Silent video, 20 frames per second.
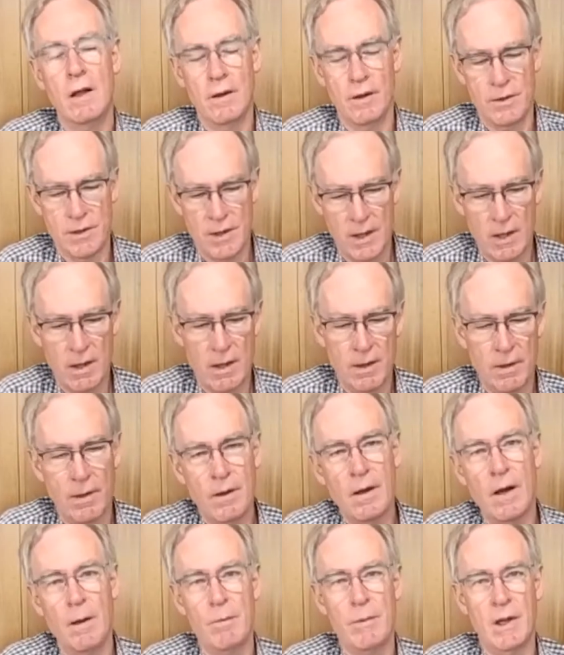the town
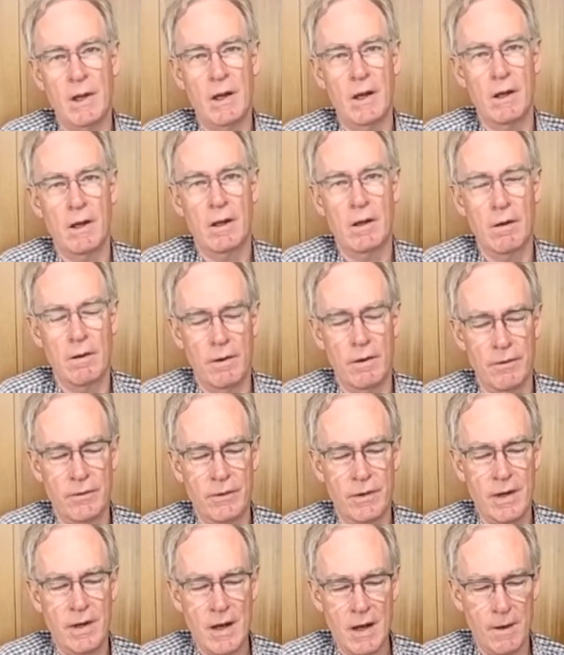up there got its
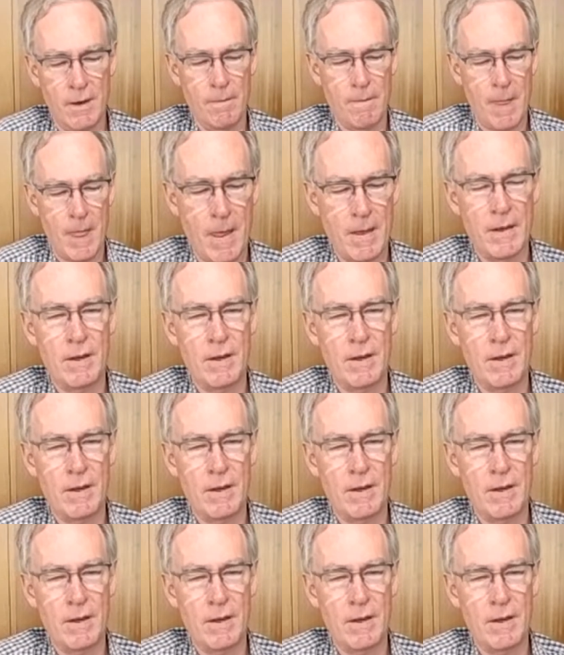name,